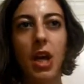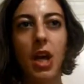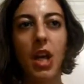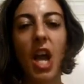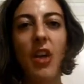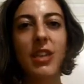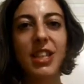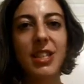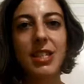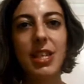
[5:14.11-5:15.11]
carrot
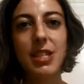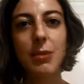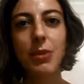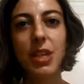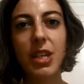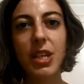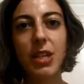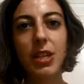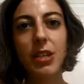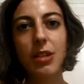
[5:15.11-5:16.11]
and
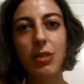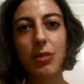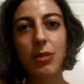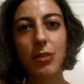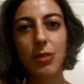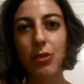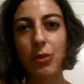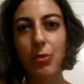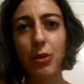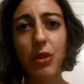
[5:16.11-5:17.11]
sesame
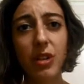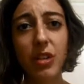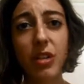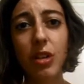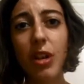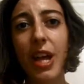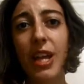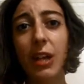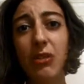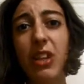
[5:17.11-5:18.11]
burger
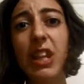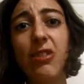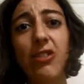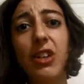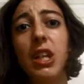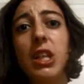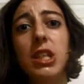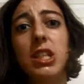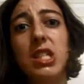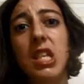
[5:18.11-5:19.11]
and
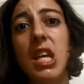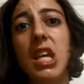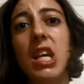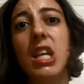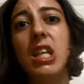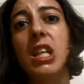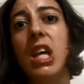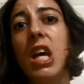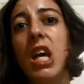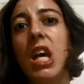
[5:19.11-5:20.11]
falafels and
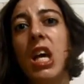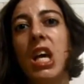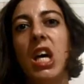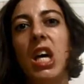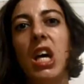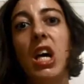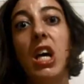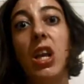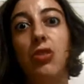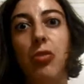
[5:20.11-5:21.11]
a
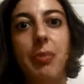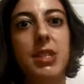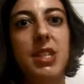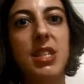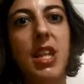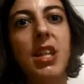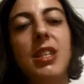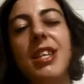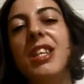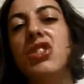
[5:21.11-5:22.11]
lot of pasta salads.
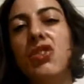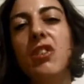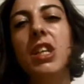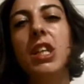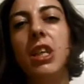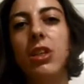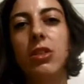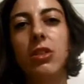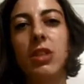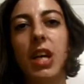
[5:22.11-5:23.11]
It's really
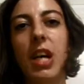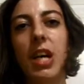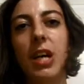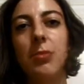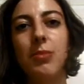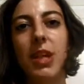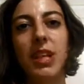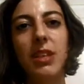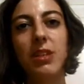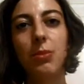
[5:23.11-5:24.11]
good. I made